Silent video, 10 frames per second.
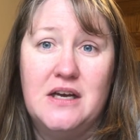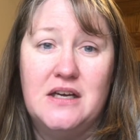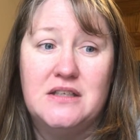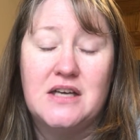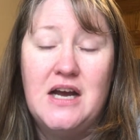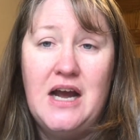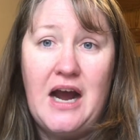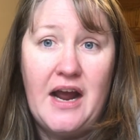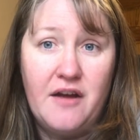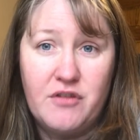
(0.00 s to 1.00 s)
that
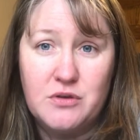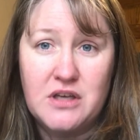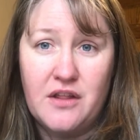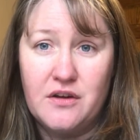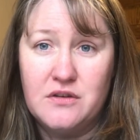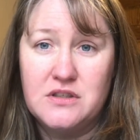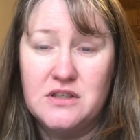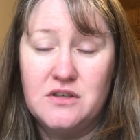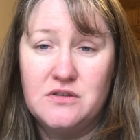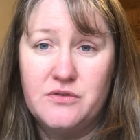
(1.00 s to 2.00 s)
I have those others
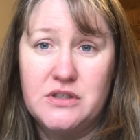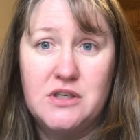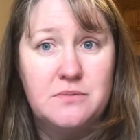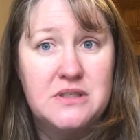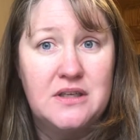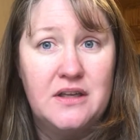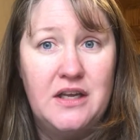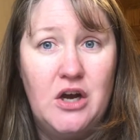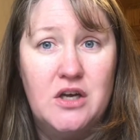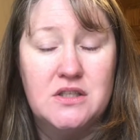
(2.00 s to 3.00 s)
and those friendships to
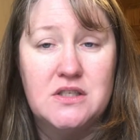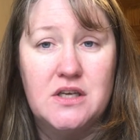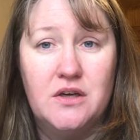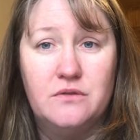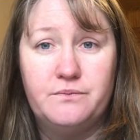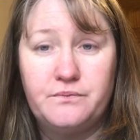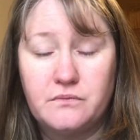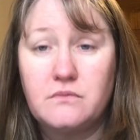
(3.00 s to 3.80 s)
lean on. So